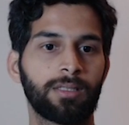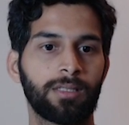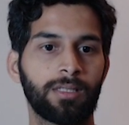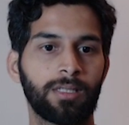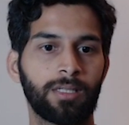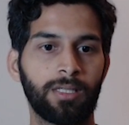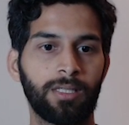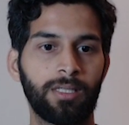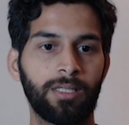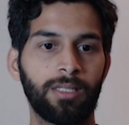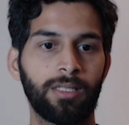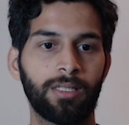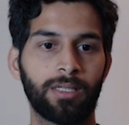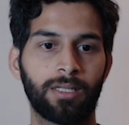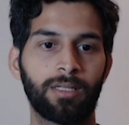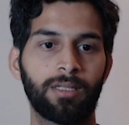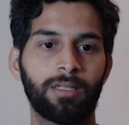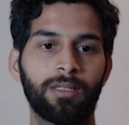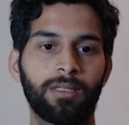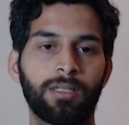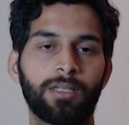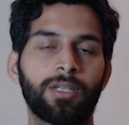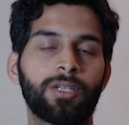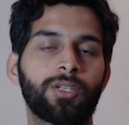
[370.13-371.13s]

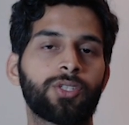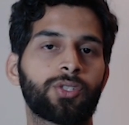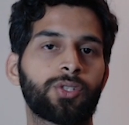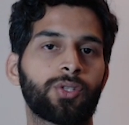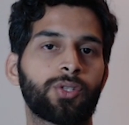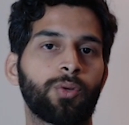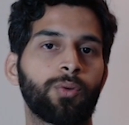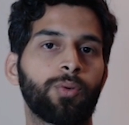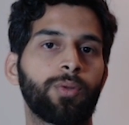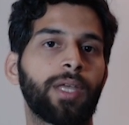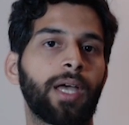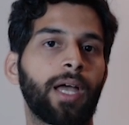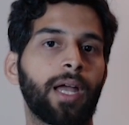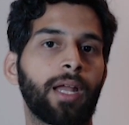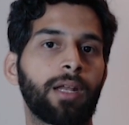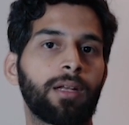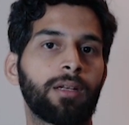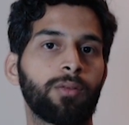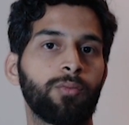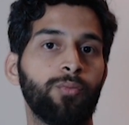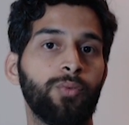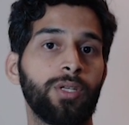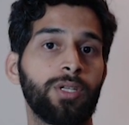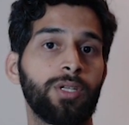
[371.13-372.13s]
here so that
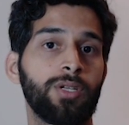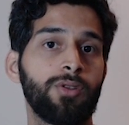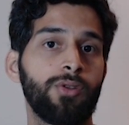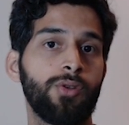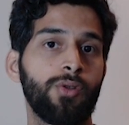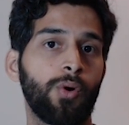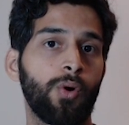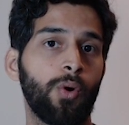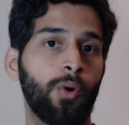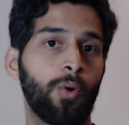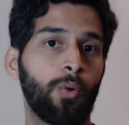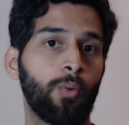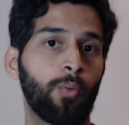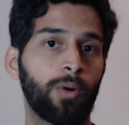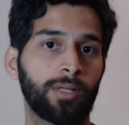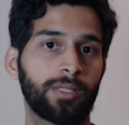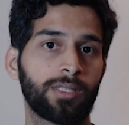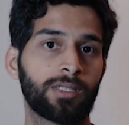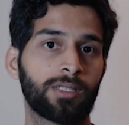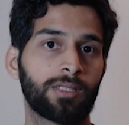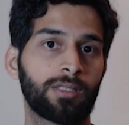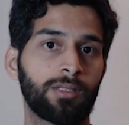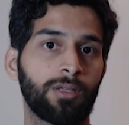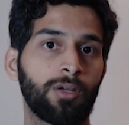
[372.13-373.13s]
we know
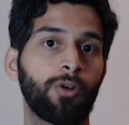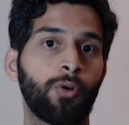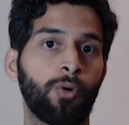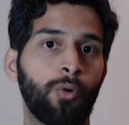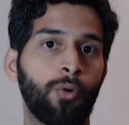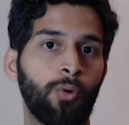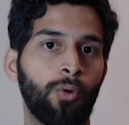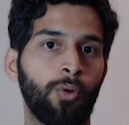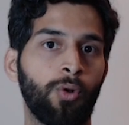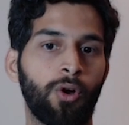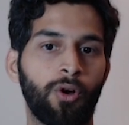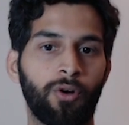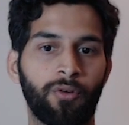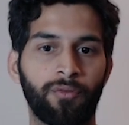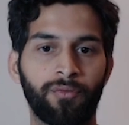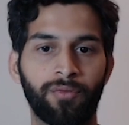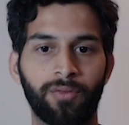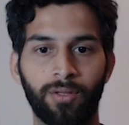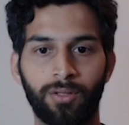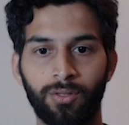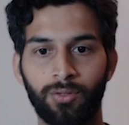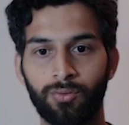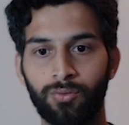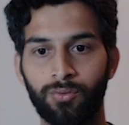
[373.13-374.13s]
what's the role of
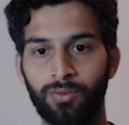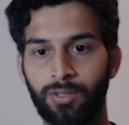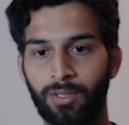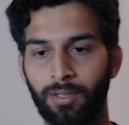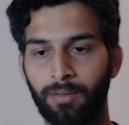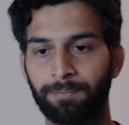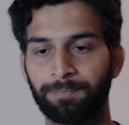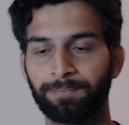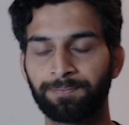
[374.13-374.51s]
the user.